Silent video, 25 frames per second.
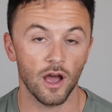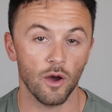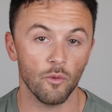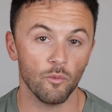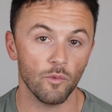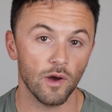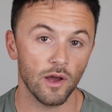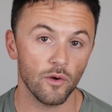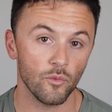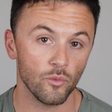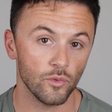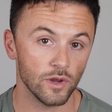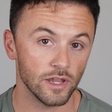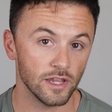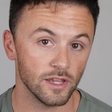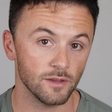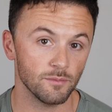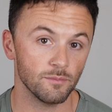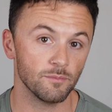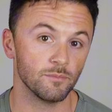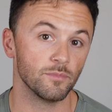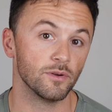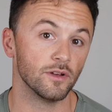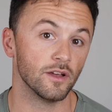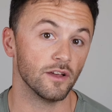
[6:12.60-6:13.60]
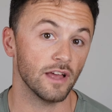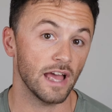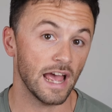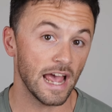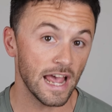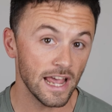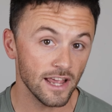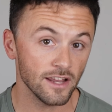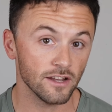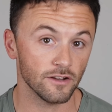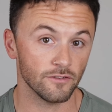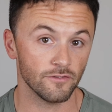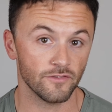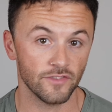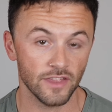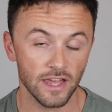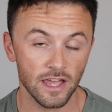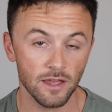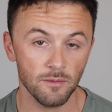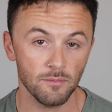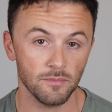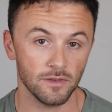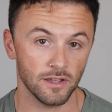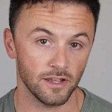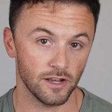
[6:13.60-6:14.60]
And when we put 8 of
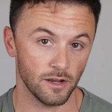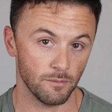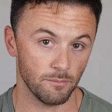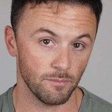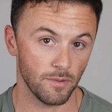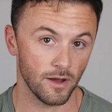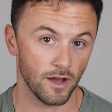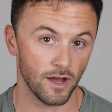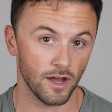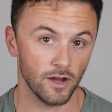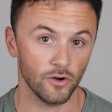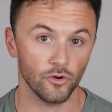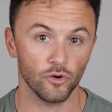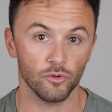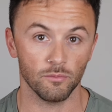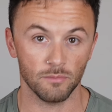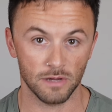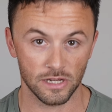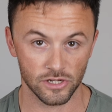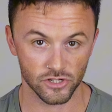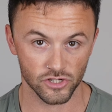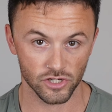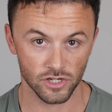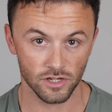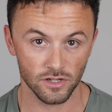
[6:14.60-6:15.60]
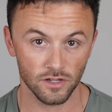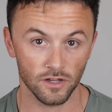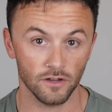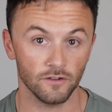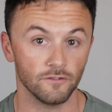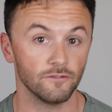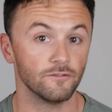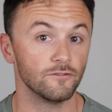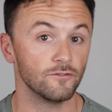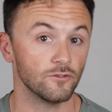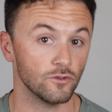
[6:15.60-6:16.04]
them in a bar or measure of